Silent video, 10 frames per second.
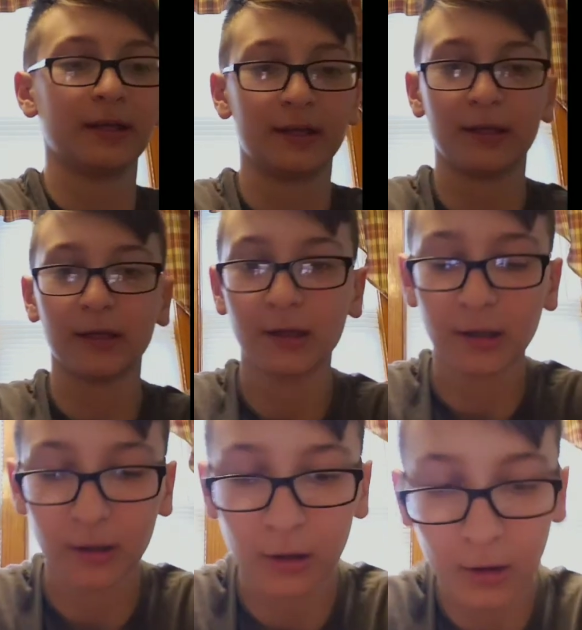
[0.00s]
a
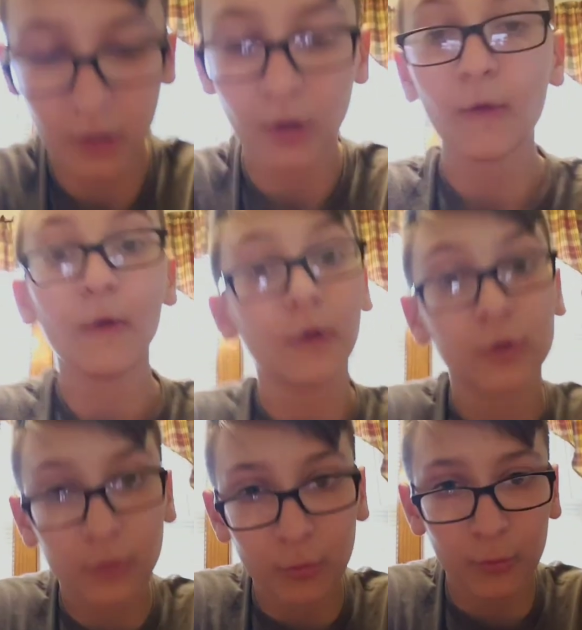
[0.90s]

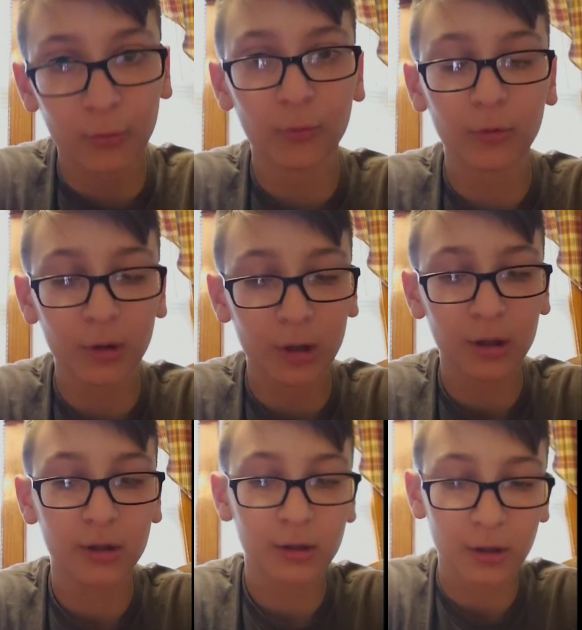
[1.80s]
cool
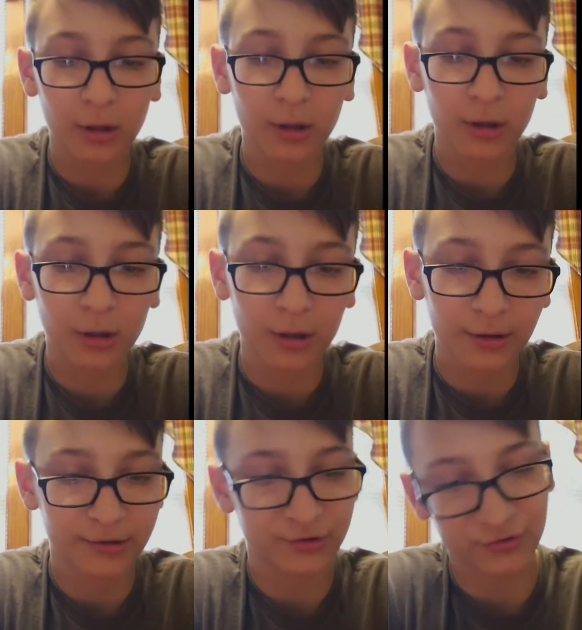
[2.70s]

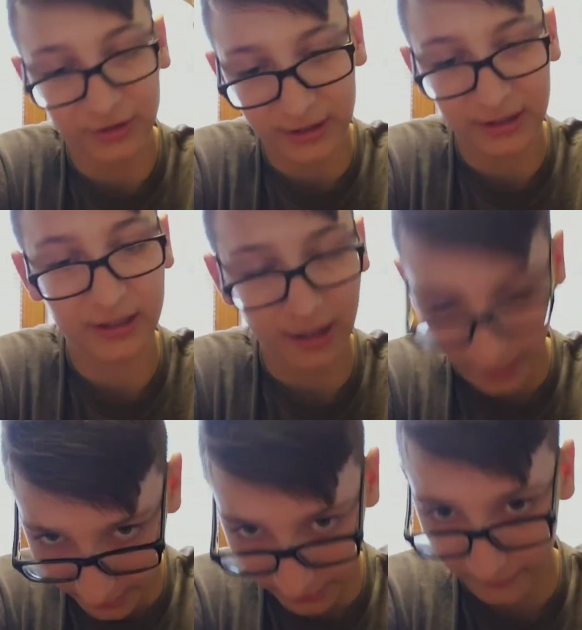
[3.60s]
card trick
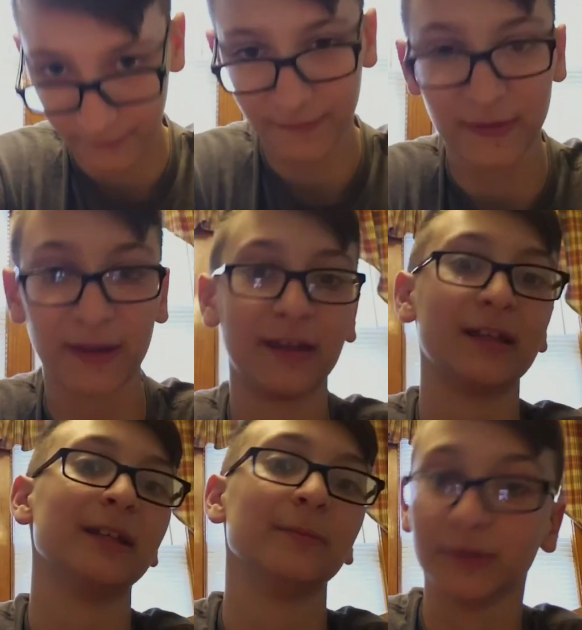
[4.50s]
kind of
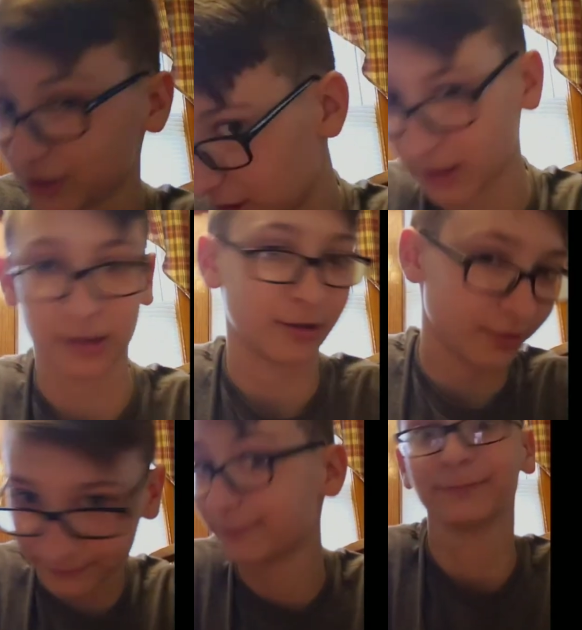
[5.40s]
thingy majigger.